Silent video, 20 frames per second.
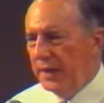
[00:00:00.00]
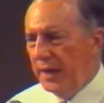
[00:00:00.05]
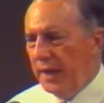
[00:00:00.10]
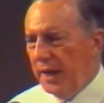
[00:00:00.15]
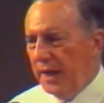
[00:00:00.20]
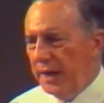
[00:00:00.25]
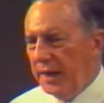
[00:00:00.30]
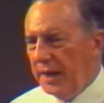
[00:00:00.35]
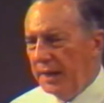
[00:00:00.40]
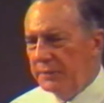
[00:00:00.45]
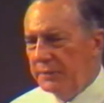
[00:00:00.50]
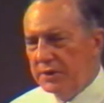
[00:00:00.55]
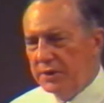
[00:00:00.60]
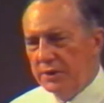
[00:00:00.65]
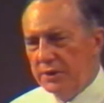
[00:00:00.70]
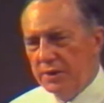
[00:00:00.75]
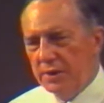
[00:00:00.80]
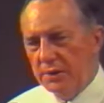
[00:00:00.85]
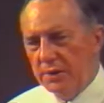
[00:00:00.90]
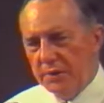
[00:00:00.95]
and I was
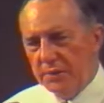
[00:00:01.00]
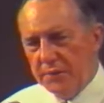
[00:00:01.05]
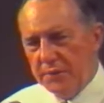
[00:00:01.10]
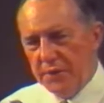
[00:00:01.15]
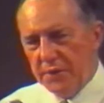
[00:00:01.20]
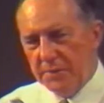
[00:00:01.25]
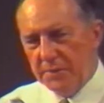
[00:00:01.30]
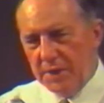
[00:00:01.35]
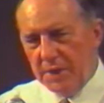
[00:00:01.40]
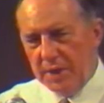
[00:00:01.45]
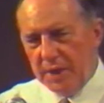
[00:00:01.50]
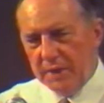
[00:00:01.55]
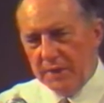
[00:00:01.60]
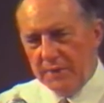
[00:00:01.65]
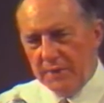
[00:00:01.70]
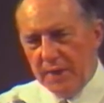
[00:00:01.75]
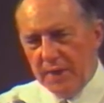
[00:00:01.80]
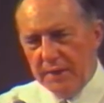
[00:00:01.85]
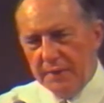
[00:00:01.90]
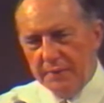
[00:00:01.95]
going to look for the meaning of
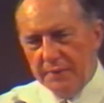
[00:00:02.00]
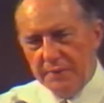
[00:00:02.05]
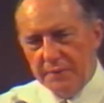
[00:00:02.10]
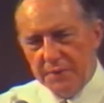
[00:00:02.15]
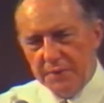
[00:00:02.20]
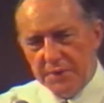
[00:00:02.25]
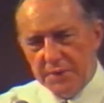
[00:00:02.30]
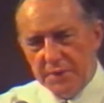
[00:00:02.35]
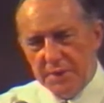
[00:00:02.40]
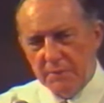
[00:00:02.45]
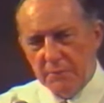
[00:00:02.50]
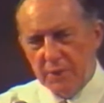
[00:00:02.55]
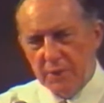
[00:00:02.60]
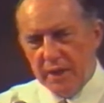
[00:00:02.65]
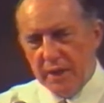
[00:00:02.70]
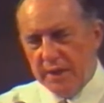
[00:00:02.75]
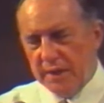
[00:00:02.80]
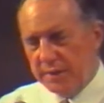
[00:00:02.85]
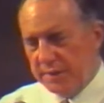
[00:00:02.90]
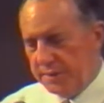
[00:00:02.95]
life somewhere
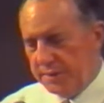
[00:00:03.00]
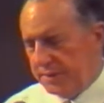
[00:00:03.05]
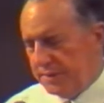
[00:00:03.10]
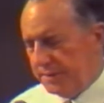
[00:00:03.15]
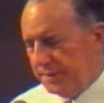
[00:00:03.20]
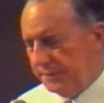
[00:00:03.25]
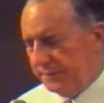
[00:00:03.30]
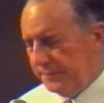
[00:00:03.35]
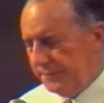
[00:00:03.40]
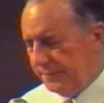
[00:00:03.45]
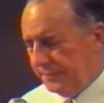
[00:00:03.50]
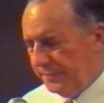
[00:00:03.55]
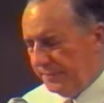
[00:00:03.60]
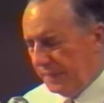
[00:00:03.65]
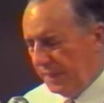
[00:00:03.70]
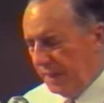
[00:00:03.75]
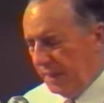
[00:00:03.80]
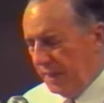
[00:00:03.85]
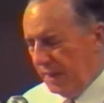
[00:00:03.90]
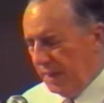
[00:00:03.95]
else.
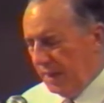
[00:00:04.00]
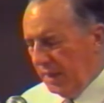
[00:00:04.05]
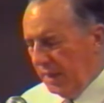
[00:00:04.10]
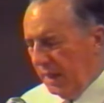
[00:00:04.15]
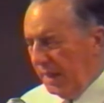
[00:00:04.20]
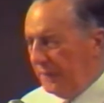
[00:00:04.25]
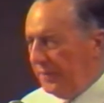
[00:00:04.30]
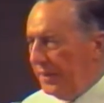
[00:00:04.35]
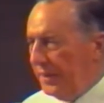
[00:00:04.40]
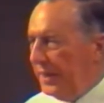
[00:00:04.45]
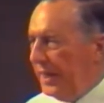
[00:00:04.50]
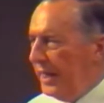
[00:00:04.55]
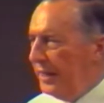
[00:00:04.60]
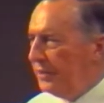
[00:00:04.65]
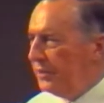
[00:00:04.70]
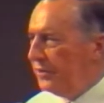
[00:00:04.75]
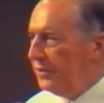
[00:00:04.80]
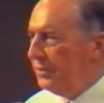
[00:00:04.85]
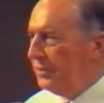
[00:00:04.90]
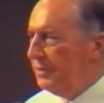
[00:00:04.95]
And the
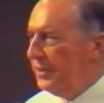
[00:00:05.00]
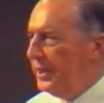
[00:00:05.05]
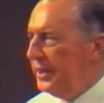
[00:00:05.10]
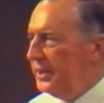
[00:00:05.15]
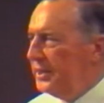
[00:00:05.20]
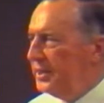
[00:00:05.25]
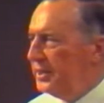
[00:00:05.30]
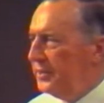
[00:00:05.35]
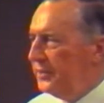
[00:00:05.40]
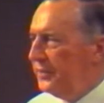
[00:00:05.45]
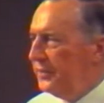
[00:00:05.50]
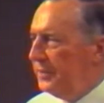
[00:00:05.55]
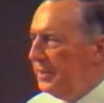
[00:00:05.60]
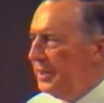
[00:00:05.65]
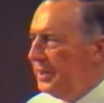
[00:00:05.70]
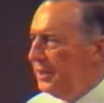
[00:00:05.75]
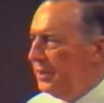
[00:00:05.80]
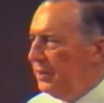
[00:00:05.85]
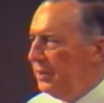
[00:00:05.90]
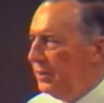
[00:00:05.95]
natural place for
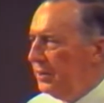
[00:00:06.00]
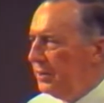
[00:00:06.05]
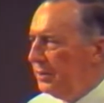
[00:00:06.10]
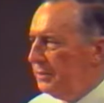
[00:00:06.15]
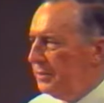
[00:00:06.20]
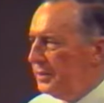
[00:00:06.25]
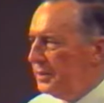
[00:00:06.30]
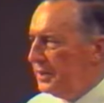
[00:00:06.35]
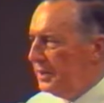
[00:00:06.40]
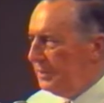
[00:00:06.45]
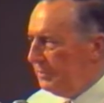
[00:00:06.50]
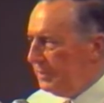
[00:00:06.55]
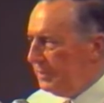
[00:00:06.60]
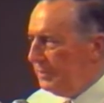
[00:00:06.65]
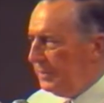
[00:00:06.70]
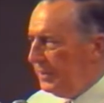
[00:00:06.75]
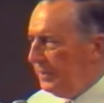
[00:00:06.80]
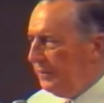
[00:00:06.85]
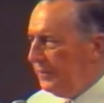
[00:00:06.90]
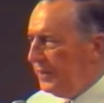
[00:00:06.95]
me to look seemed to
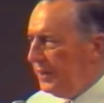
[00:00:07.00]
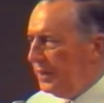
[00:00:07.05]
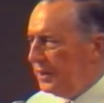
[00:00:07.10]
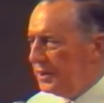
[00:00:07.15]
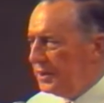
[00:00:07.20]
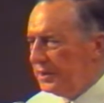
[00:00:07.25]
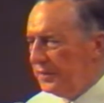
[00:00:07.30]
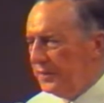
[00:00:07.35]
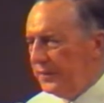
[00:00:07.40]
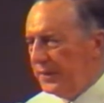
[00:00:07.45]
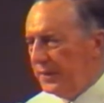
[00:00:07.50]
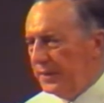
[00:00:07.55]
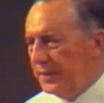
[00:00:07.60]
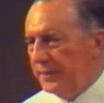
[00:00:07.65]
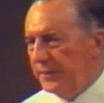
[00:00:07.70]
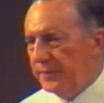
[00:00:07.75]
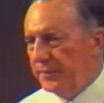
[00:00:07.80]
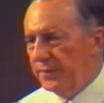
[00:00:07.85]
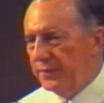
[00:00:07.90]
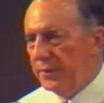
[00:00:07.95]
be philosophy.
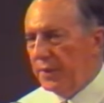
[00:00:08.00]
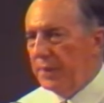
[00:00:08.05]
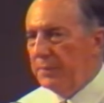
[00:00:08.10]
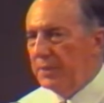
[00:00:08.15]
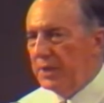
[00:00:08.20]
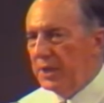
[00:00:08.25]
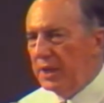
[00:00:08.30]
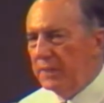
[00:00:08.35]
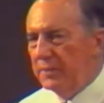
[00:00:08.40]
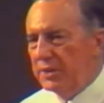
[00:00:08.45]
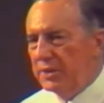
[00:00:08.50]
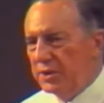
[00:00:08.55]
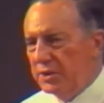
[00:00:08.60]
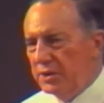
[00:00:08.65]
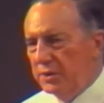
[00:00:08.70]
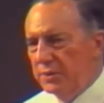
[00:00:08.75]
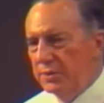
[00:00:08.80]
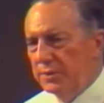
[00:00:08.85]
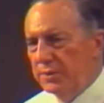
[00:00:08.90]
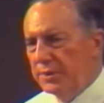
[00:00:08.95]
So I became a
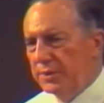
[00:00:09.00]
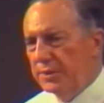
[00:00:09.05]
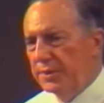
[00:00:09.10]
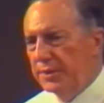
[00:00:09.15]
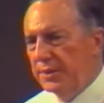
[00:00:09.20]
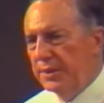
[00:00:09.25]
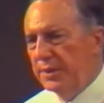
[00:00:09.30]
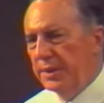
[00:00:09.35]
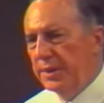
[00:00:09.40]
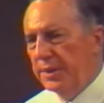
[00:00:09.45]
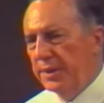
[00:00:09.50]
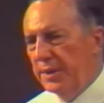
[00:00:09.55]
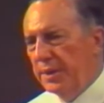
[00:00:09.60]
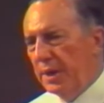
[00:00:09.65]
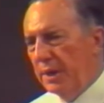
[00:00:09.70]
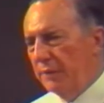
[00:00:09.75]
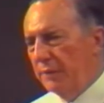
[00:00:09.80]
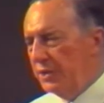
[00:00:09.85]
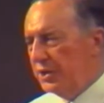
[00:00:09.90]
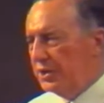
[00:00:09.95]
student,
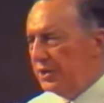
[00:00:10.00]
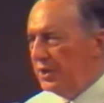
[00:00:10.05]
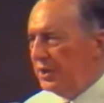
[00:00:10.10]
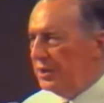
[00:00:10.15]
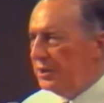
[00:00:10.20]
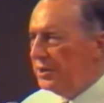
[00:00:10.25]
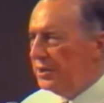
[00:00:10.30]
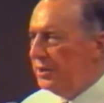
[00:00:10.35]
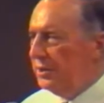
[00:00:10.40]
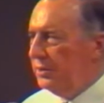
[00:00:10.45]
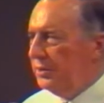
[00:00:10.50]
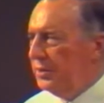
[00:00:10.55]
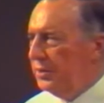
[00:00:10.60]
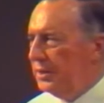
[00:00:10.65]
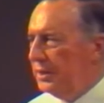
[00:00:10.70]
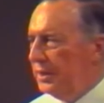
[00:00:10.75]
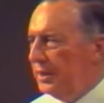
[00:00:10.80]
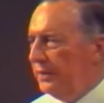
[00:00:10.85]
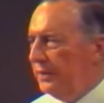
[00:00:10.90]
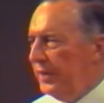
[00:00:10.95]
a research
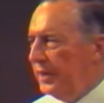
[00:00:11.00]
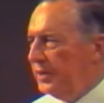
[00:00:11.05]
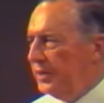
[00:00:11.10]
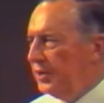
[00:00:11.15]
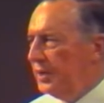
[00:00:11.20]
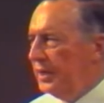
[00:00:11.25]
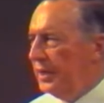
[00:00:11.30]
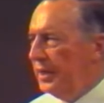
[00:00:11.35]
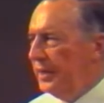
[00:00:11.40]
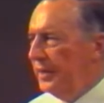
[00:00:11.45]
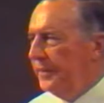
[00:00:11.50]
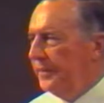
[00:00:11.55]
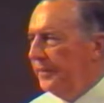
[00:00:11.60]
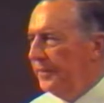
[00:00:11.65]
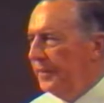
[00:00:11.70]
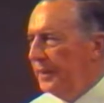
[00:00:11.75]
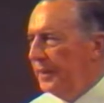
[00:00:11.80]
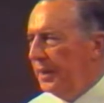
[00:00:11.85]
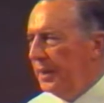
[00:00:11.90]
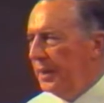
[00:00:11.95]
student, and eventually
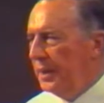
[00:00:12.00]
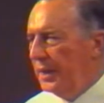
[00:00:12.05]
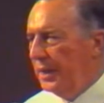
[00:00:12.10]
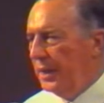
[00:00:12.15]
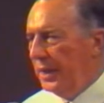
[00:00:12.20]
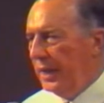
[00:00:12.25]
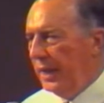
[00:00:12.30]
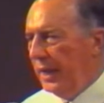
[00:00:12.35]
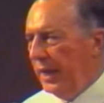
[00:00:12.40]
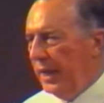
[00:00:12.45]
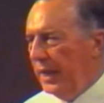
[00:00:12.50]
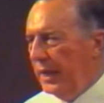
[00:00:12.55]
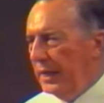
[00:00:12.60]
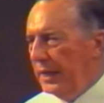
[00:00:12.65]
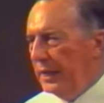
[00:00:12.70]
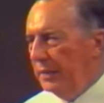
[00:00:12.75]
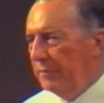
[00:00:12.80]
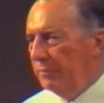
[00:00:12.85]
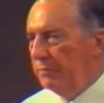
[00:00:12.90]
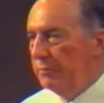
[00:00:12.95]

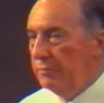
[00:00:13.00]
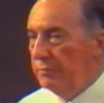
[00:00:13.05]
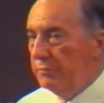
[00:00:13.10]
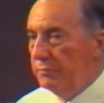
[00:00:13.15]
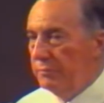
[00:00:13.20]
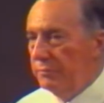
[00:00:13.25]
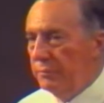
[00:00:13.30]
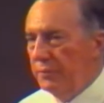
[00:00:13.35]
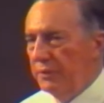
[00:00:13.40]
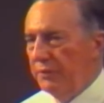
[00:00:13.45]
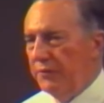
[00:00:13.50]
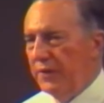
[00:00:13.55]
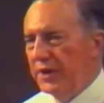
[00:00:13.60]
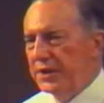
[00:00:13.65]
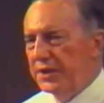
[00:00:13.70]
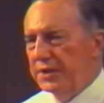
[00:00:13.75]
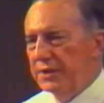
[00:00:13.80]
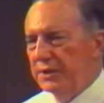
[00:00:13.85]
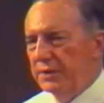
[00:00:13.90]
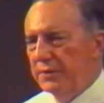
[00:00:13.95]
a
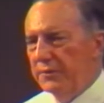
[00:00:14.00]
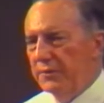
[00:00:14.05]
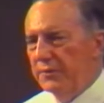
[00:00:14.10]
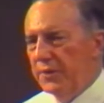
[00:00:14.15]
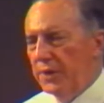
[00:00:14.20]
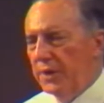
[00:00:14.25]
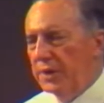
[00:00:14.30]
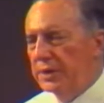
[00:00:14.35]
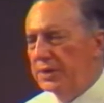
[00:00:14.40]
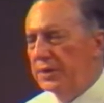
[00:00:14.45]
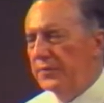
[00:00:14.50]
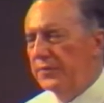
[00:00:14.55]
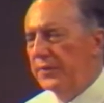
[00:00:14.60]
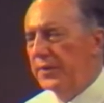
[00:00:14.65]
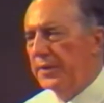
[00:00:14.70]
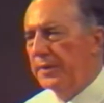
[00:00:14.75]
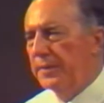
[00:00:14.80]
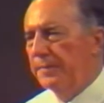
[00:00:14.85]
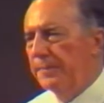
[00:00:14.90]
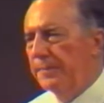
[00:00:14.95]
professor of philosophy.